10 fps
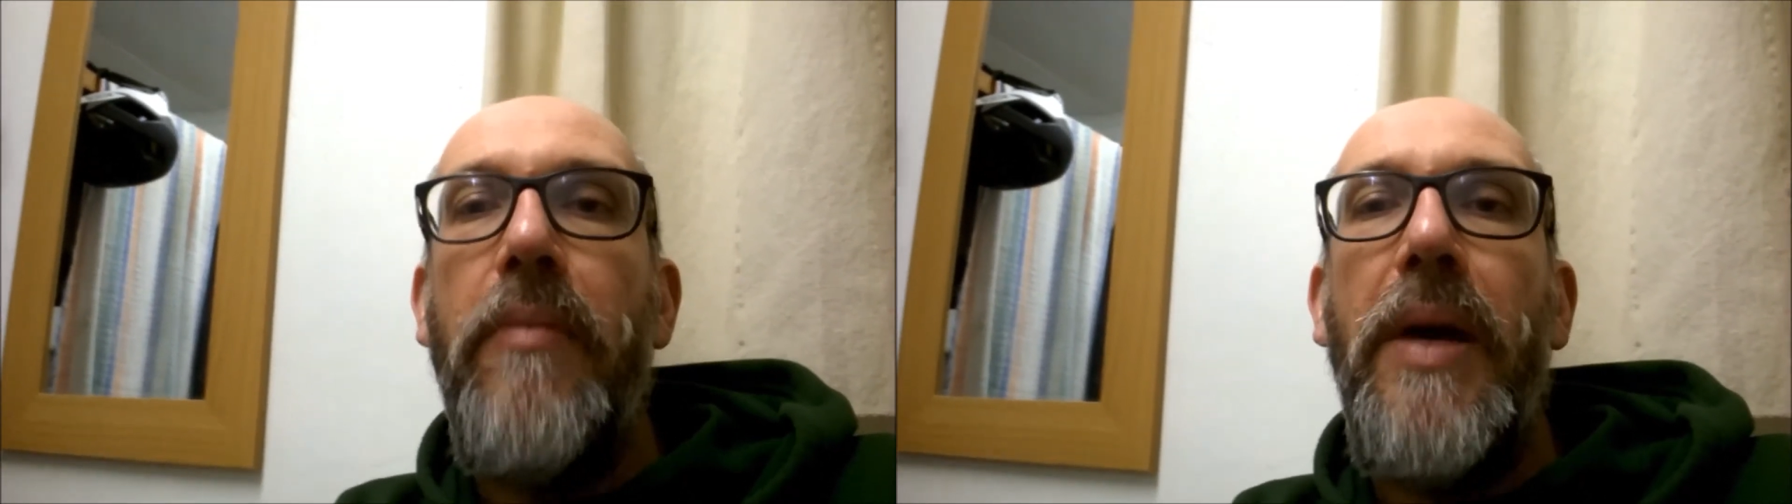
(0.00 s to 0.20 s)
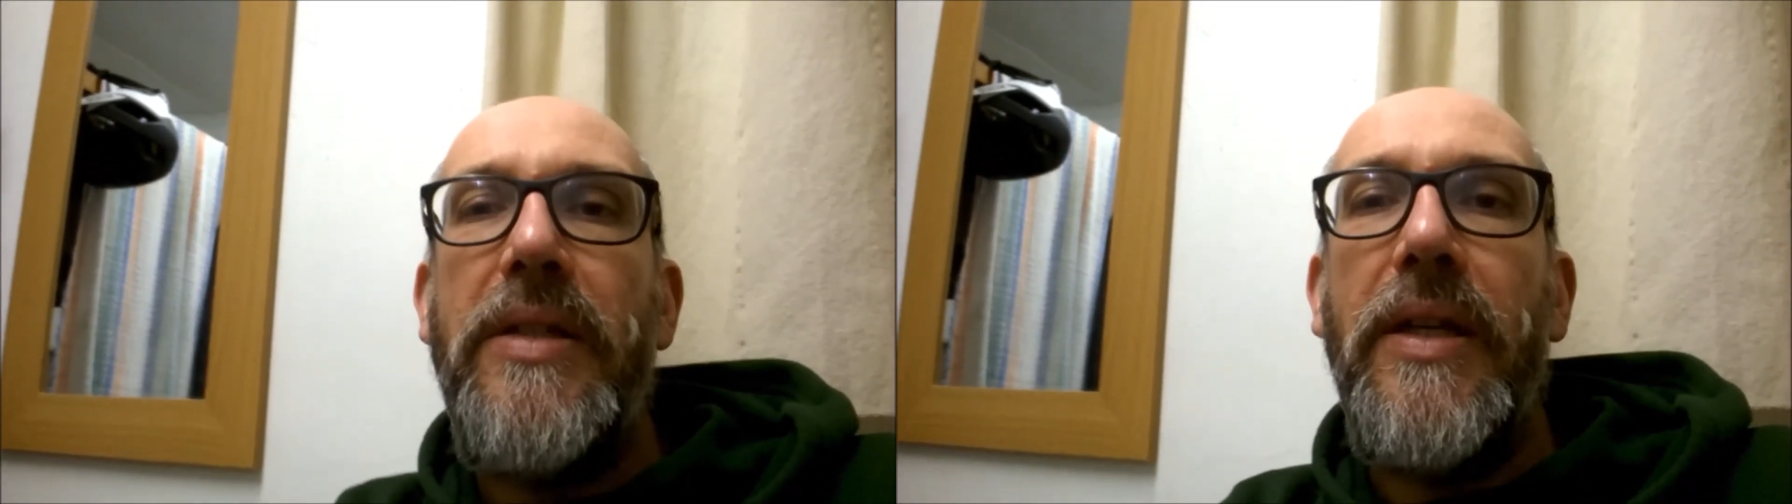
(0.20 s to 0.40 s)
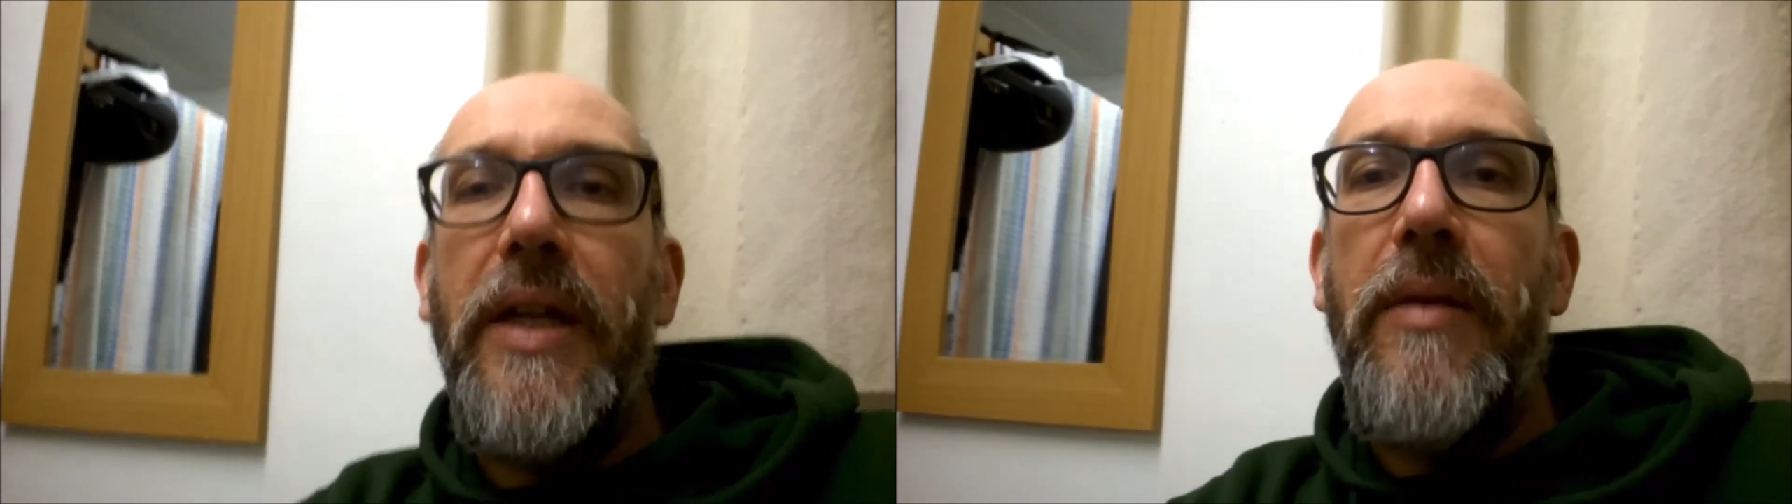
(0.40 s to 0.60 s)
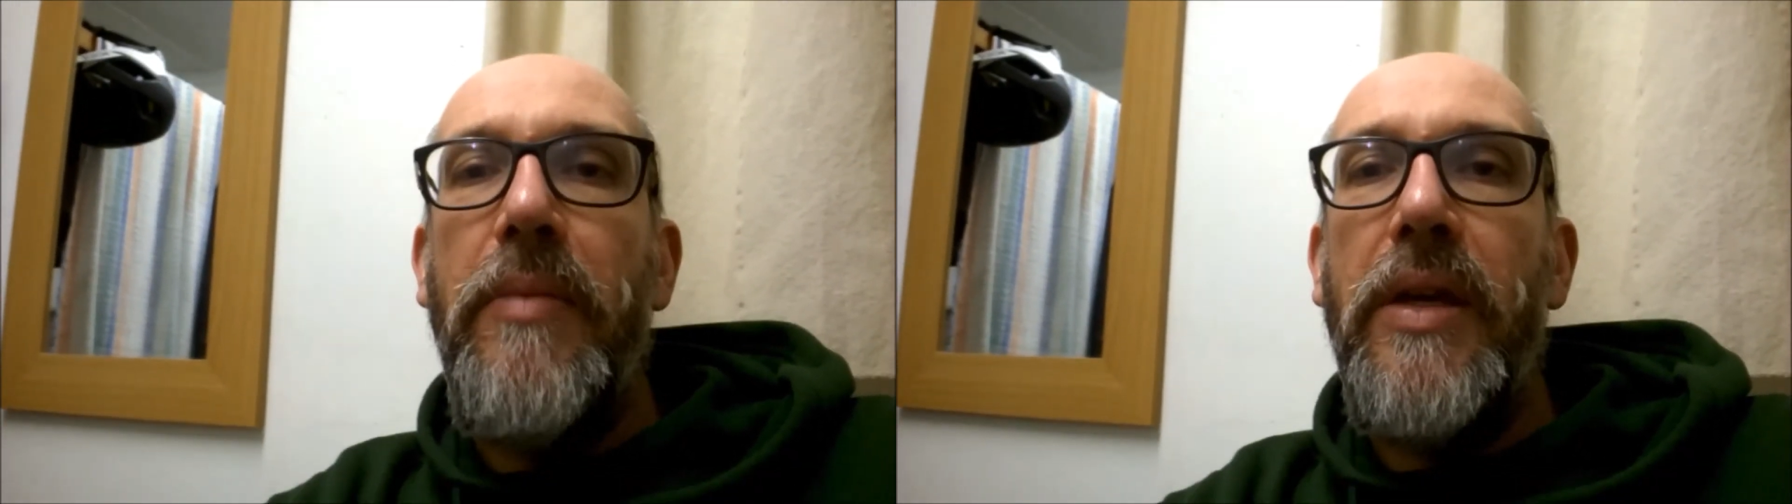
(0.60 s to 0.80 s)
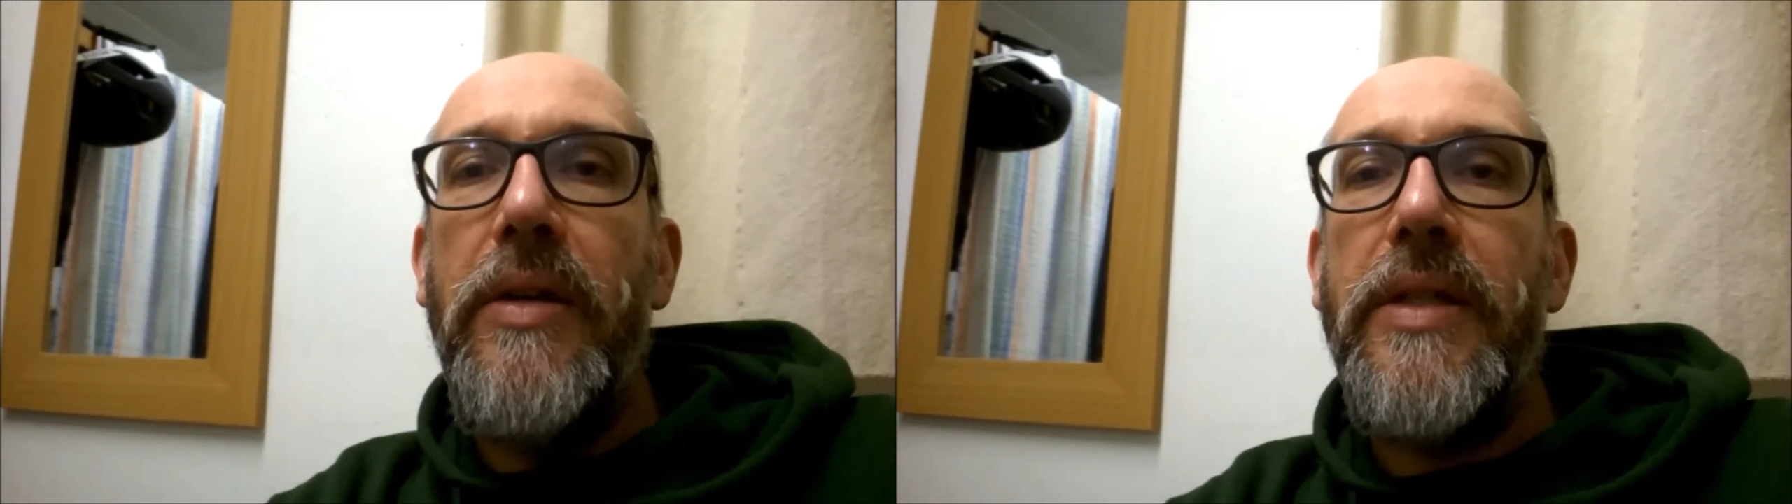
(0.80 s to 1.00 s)
Basically
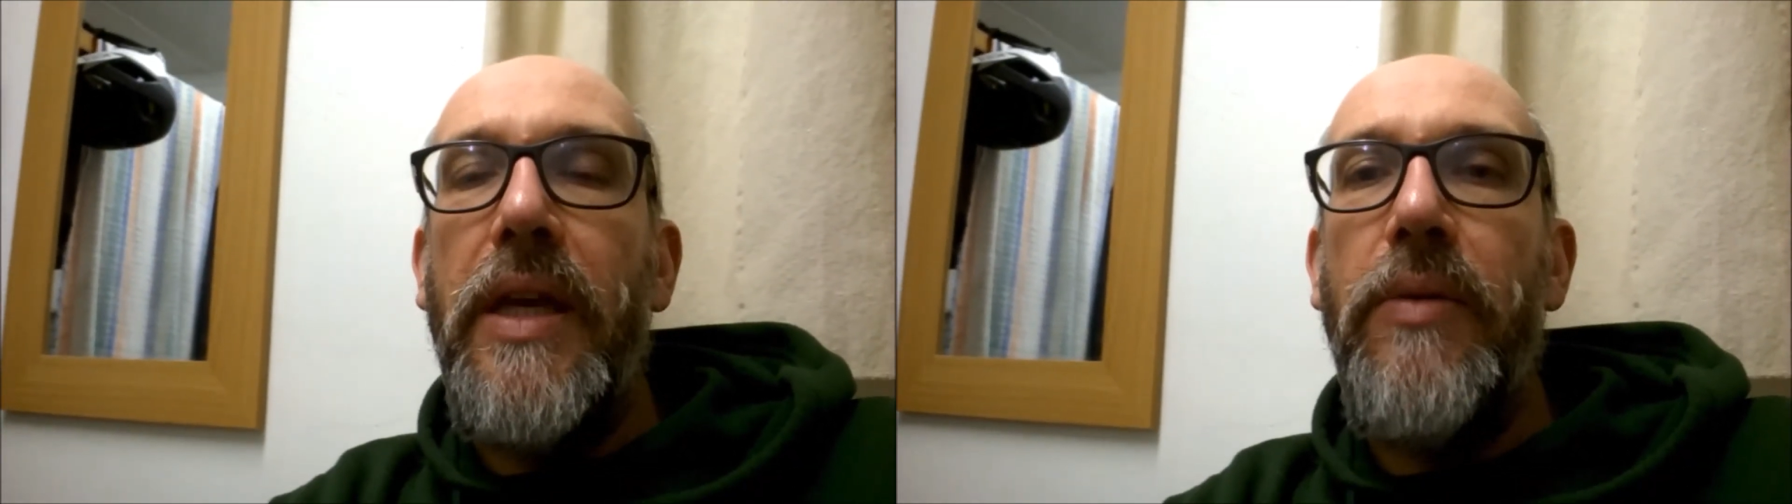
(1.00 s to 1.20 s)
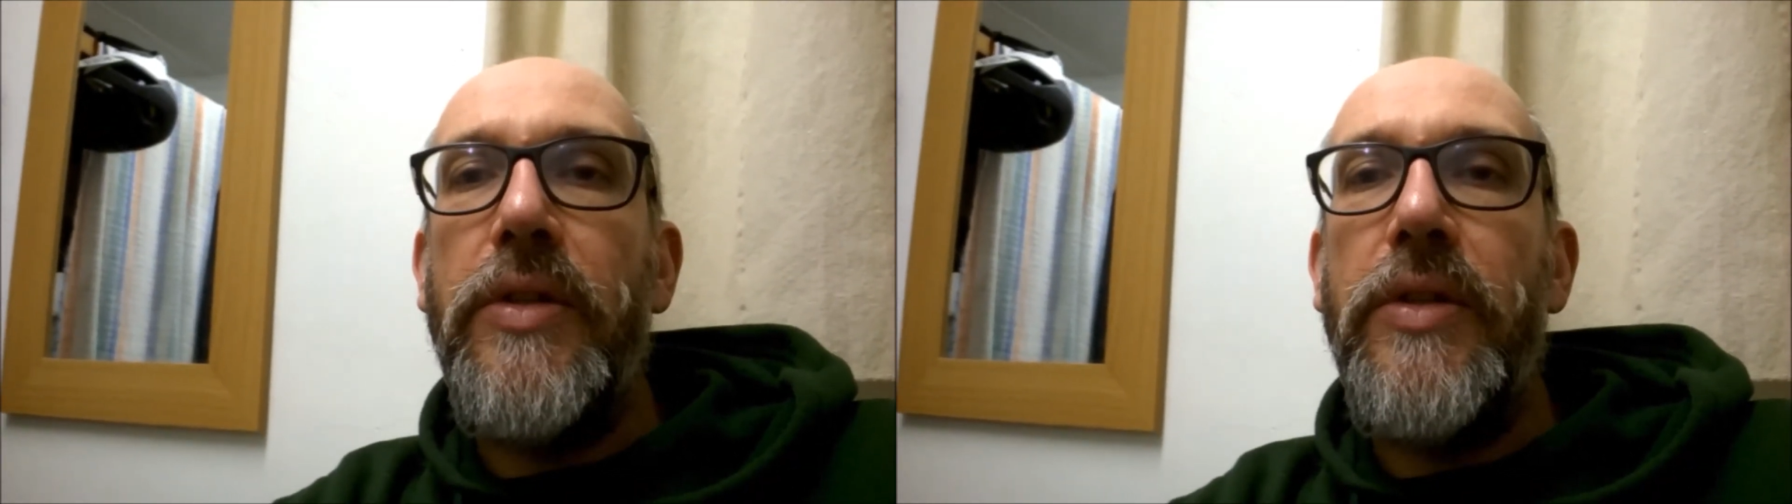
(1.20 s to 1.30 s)
because it